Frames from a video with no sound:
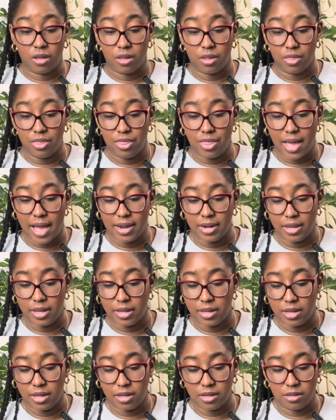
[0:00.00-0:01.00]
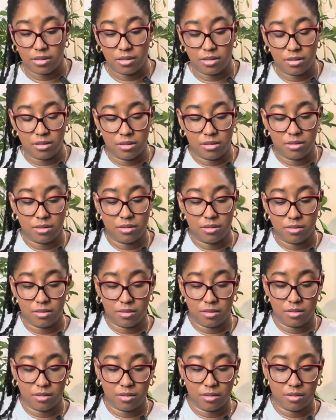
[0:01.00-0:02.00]
that is,
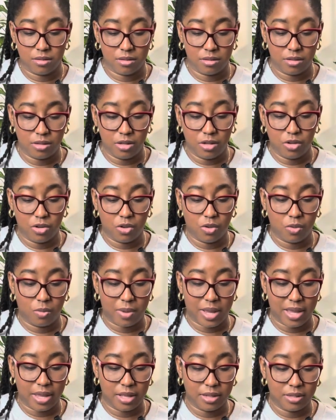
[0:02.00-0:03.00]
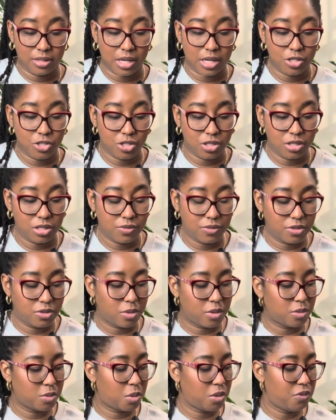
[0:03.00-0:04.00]
my intentions for
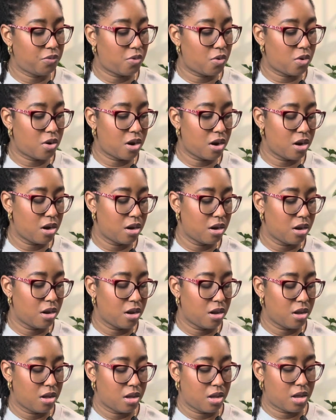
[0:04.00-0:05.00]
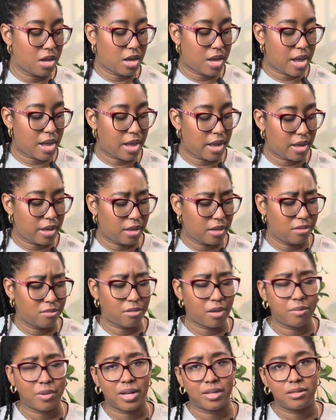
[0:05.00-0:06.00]
2024. I
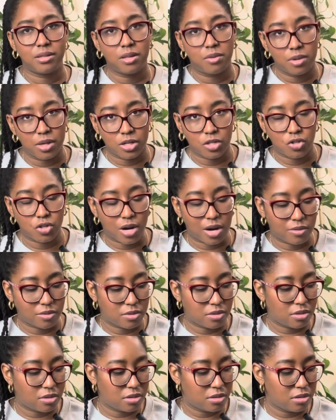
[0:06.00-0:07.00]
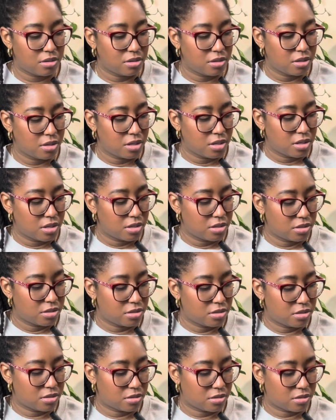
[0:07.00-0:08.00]
still want to travel.
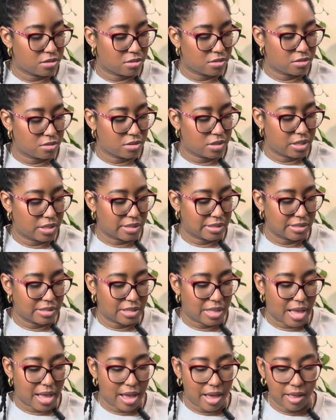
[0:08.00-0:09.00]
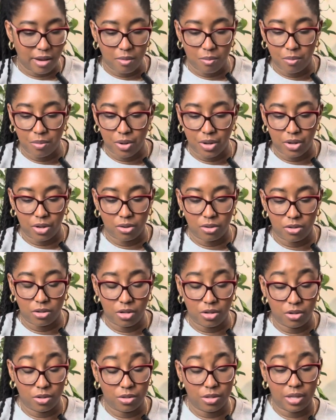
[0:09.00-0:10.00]
So there's that, but
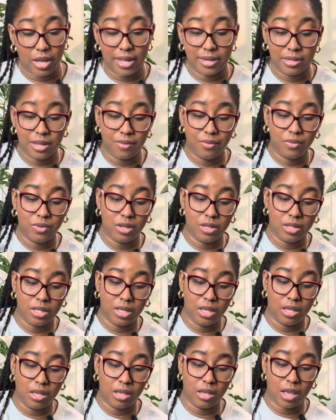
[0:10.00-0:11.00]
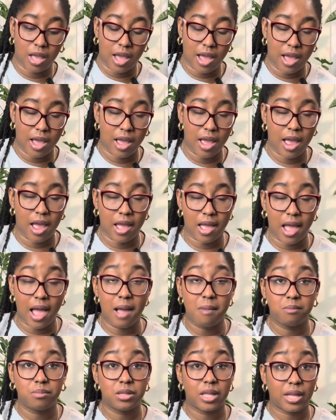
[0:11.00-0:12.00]
I definitely
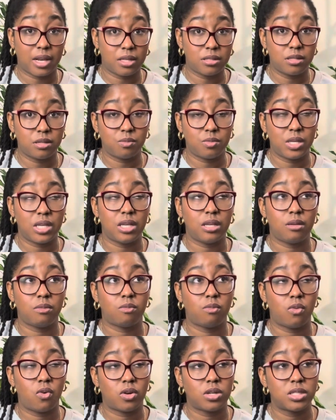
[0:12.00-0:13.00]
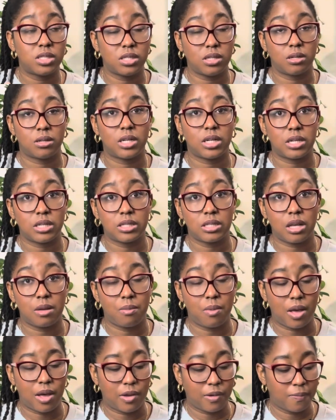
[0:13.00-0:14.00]
am planning to be more serious
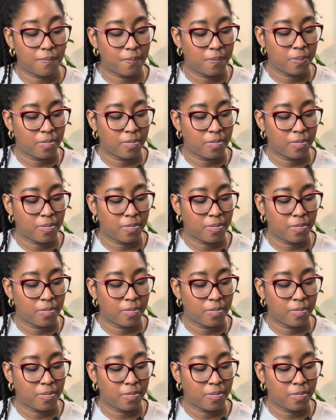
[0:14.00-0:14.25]
about